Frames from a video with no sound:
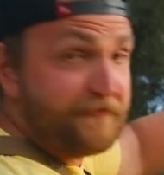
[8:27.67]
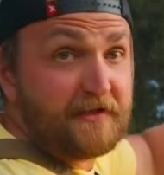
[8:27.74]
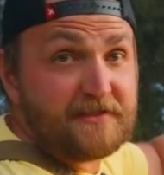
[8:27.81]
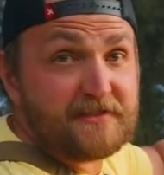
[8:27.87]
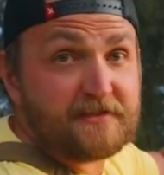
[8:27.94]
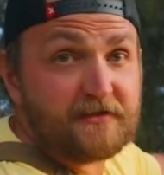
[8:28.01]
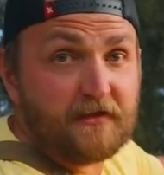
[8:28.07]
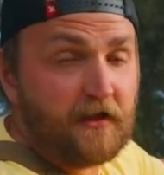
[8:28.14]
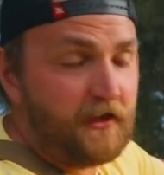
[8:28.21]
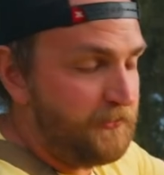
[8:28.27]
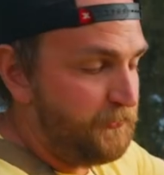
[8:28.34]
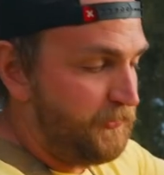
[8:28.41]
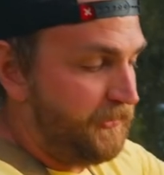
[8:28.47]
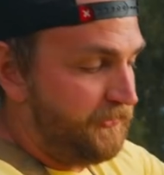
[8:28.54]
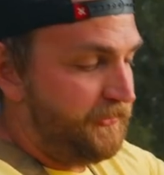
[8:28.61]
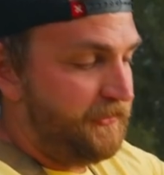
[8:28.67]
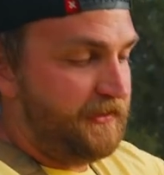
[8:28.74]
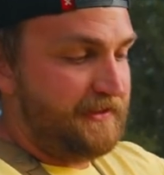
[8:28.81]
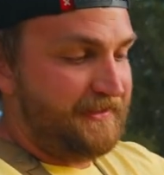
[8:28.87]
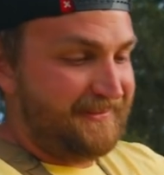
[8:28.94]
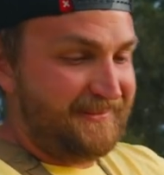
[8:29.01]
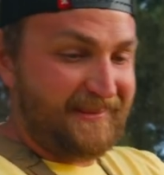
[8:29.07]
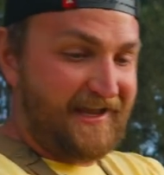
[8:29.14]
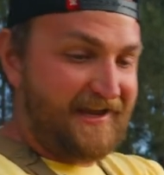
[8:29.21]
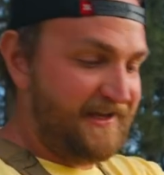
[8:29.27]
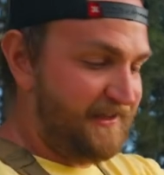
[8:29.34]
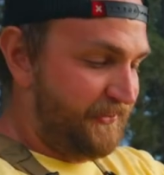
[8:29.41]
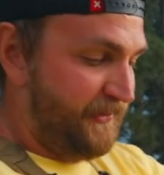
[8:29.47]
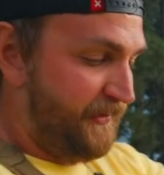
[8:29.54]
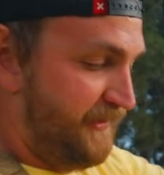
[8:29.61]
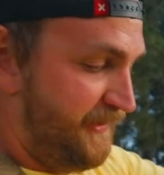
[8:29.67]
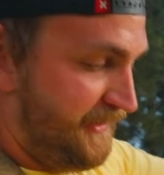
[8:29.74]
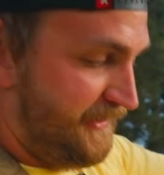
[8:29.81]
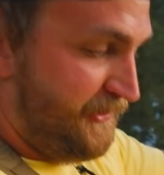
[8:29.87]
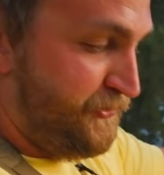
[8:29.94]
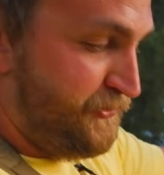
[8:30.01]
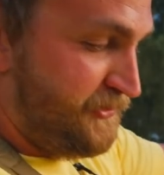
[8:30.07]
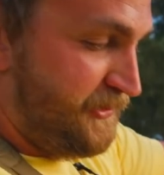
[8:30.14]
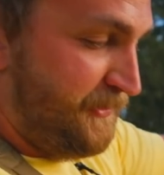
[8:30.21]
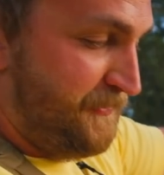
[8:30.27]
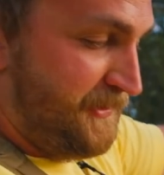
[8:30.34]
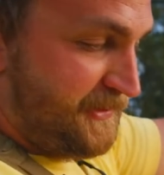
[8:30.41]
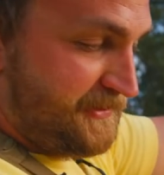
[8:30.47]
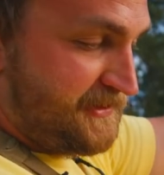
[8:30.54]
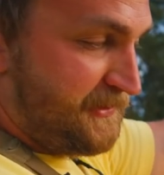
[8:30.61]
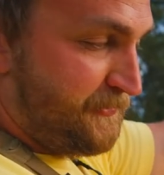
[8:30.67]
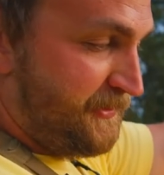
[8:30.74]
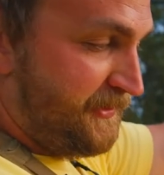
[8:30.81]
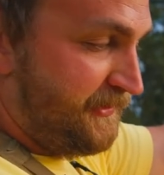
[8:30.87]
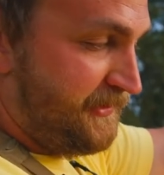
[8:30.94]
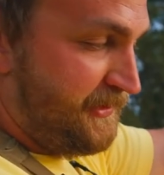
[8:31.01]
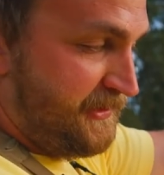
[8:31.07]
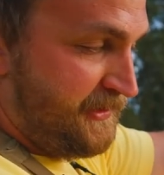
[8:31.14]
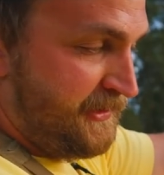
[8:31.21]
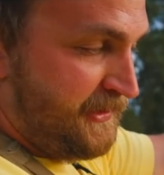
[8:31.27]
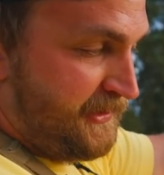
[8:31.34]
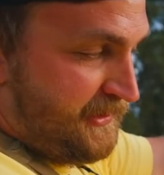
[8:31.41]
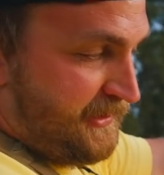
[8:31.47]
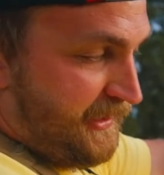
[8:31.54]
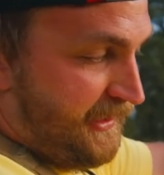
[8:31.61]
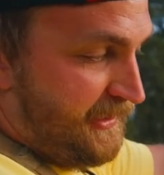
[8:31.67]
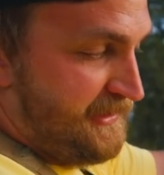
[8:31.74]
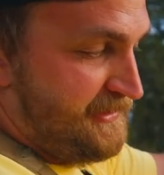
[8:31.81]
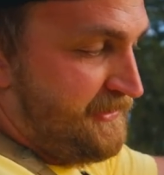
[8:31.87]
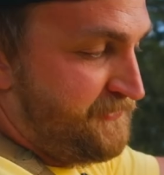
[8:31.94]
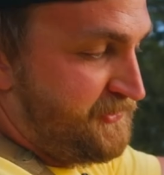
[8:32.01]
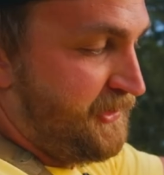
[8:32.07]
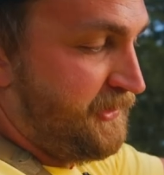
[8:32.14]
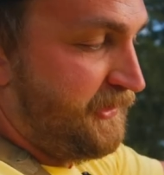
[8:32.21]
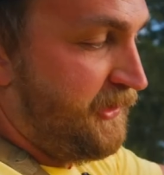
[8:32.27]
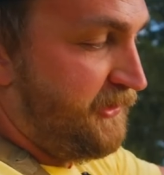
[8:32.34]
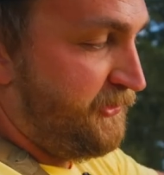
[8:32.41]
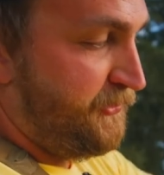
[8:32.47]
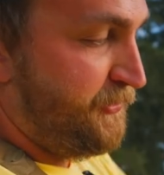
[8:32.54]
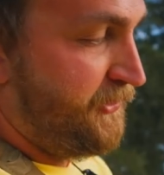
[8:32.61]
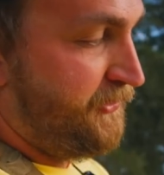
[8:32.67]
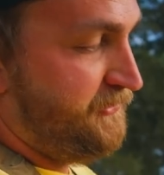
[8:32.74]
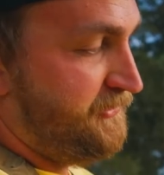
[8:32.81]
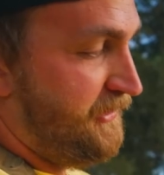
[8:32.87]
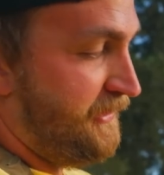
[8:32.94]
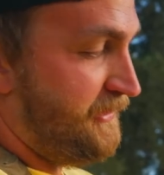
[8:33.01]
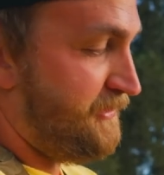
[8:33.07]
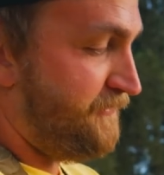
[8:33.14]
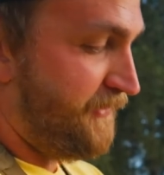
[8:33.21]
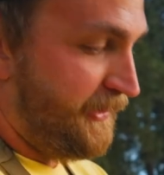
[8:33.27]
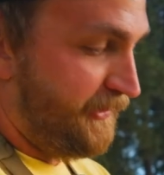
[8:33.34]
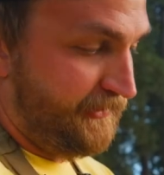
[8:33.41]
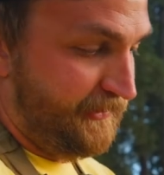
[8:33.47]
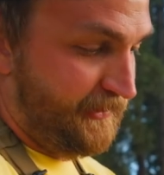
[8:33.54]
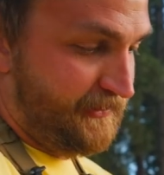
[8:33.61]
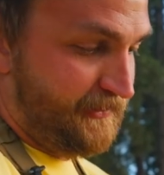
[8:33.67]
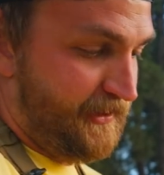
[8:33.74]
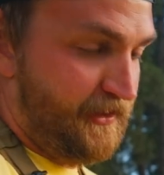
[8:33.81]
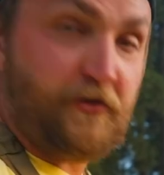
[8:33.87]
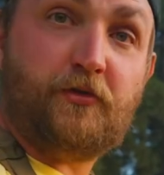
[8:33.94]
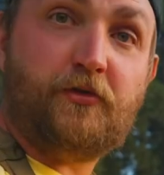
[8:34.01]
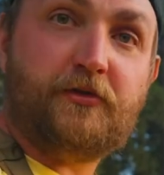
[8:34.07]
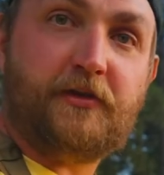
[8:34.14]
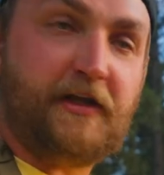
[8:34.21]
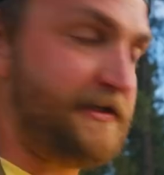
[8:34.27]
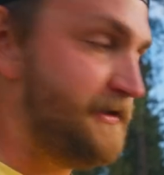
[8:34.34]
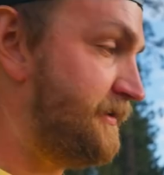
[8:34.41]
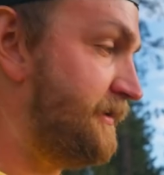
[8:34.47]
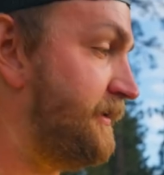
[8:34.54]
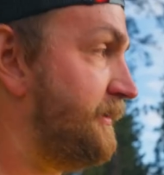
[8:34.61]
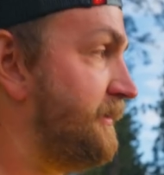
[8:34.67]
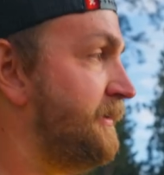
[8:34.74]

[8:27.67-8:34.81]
and still hunt with. Length usually means stability, and as I've shot longer bows, I just find like they hold nicely.